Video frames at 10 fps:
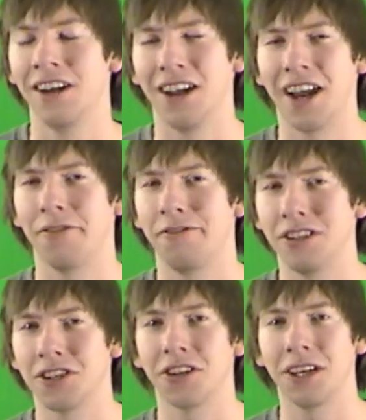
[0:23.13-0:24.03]
Not
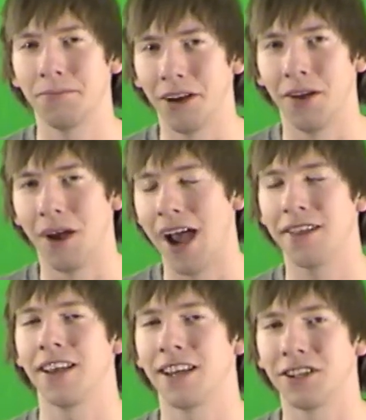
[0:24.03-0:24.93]
officially, but I
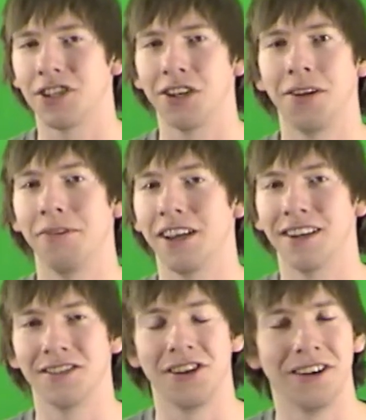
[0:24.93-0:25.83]
think it should
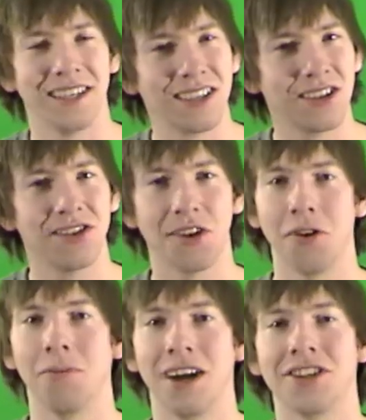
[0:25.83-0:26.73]
because there is
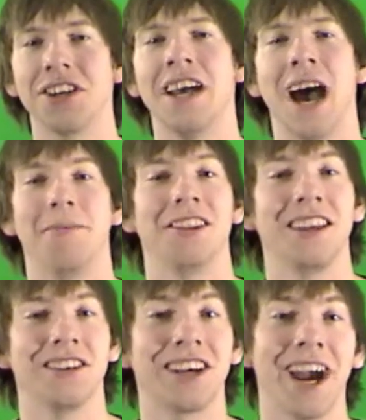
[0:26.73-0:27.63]
so much. I mean,
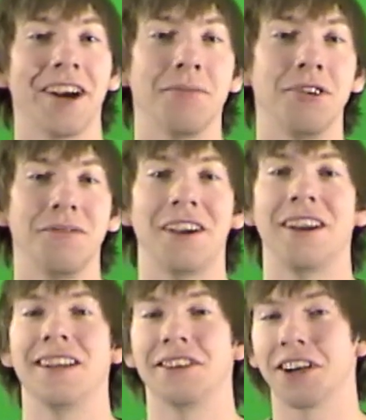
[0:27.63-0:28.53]
the entire
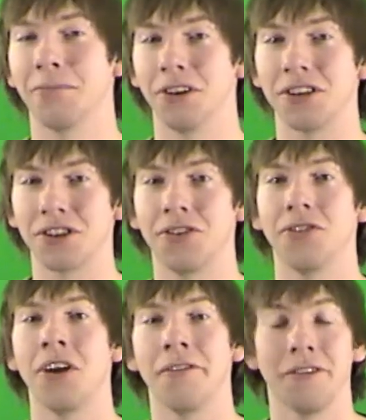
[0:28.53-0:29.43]
movie is a
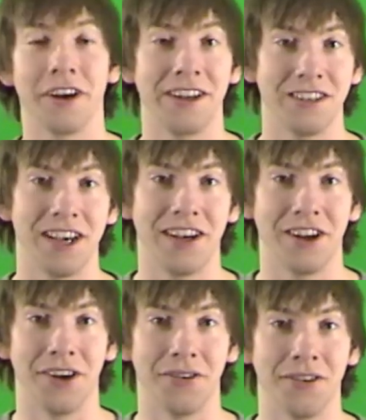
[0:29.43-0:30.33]
commercial for
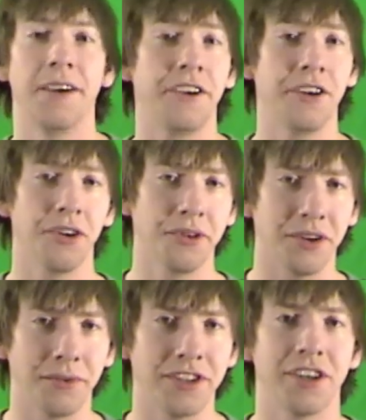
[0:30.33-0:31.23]
Nintendo. If you don't know what
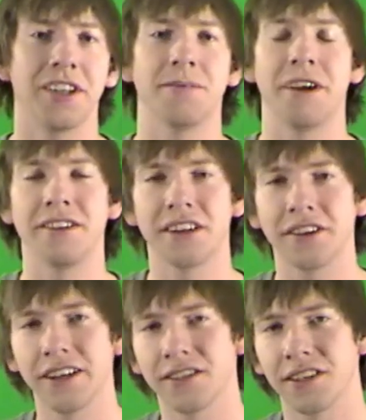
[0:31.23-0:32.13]
The Wizard is,
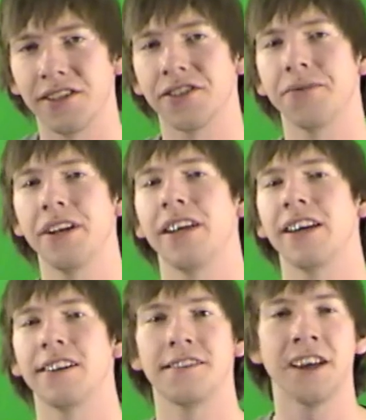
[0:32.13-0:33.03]
basically it's these three
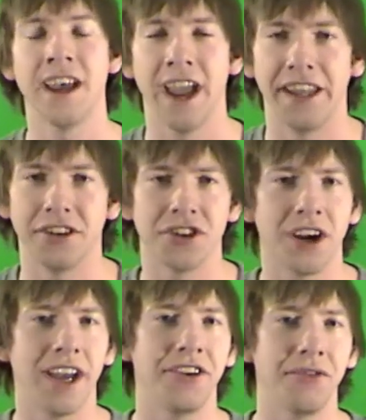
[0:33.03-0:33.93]
kids and they're
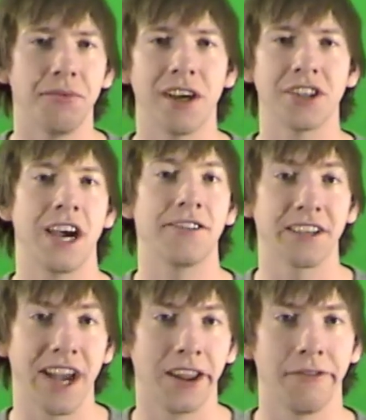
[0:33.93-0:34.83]
trying to rush out
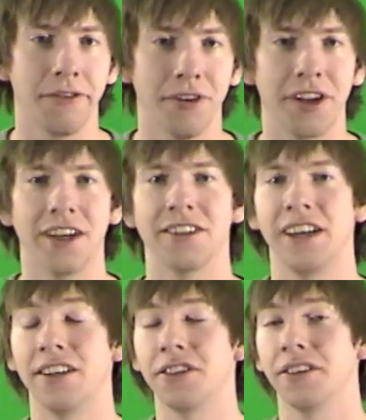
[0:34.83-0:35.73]
to California
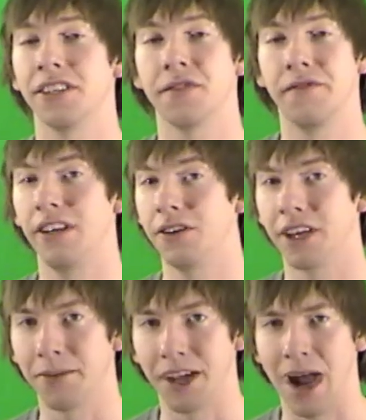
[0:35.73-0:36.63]
to enter in this video
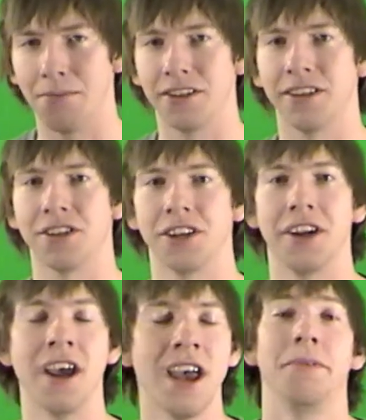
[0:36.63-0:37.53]
game
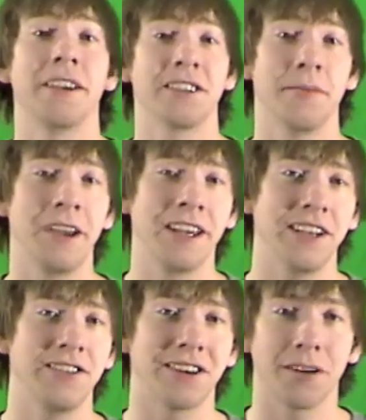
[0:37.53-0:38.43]
competition because the main
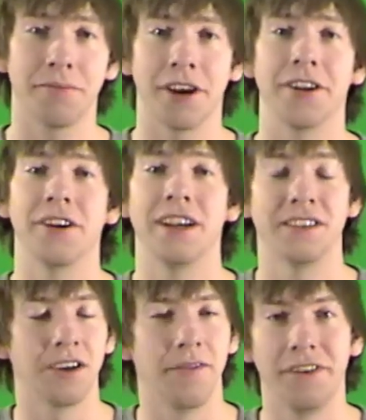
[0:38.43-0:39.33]
kid's younger brother
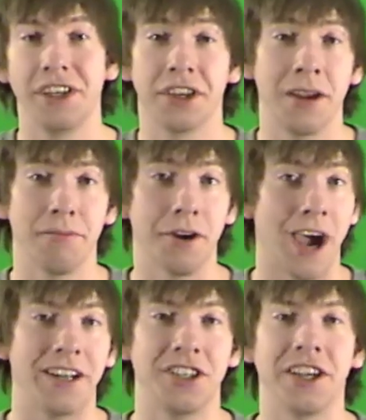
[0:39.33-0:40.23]
is a video game
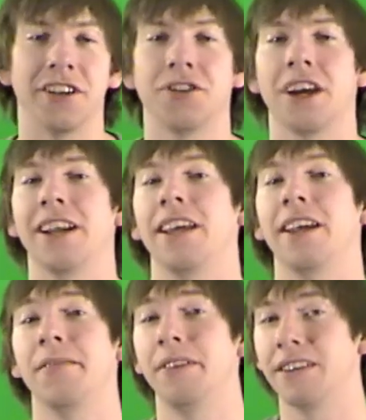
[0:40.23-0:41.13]
prodigy and they're trying to
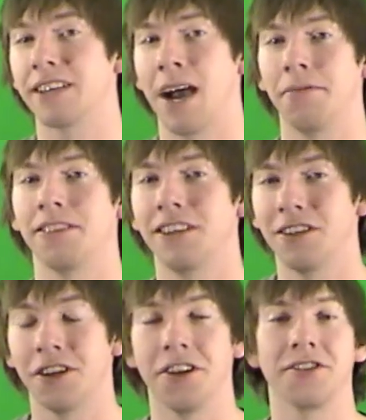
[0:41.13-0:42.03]
get him in this
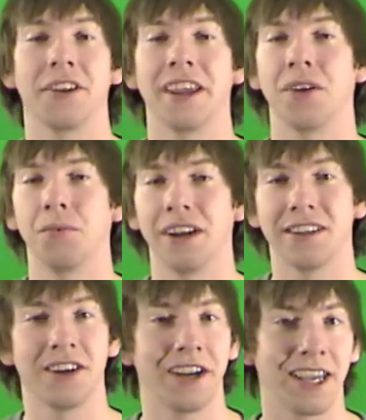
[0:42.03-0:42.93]
competition so they can win
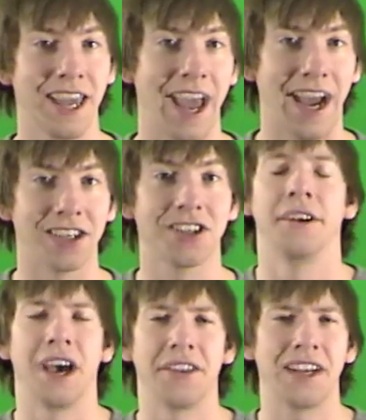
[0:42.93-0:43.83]
a ton of cash.
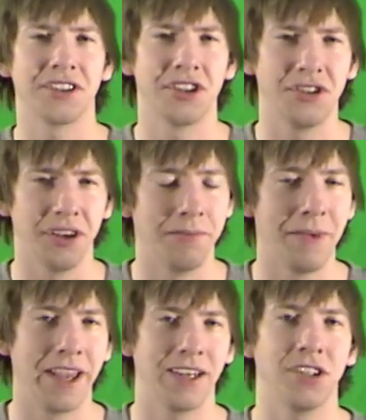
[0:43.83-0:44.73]
Now that's the
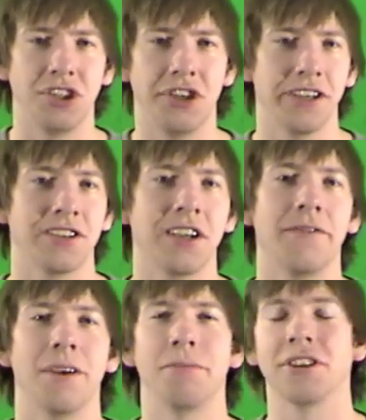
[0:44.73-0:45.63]
main gist
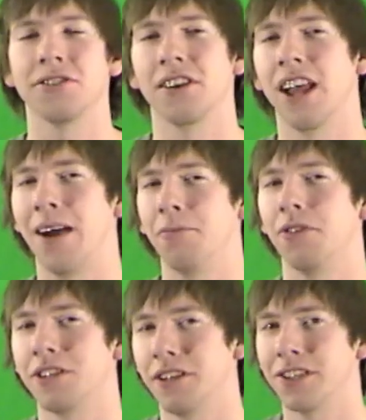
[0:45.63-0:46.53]
of it, but there's a lot
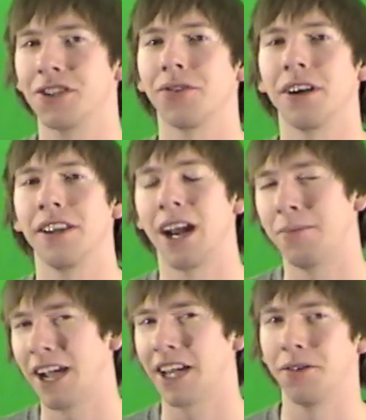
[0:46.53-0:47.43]
more to the story that
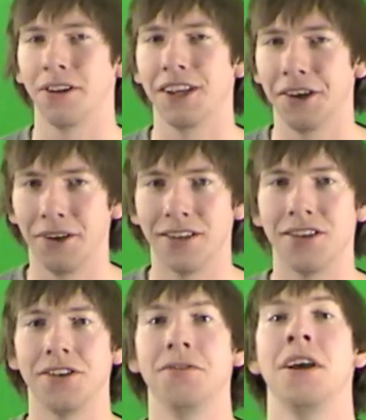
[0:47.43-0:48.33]
I'm not going to really go
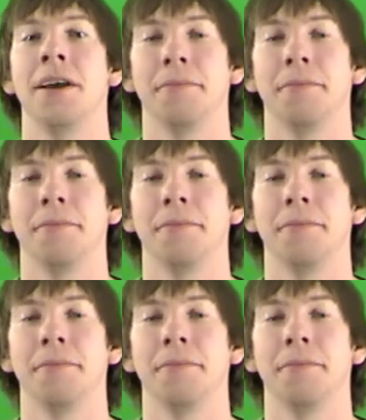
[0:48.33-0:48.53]
into.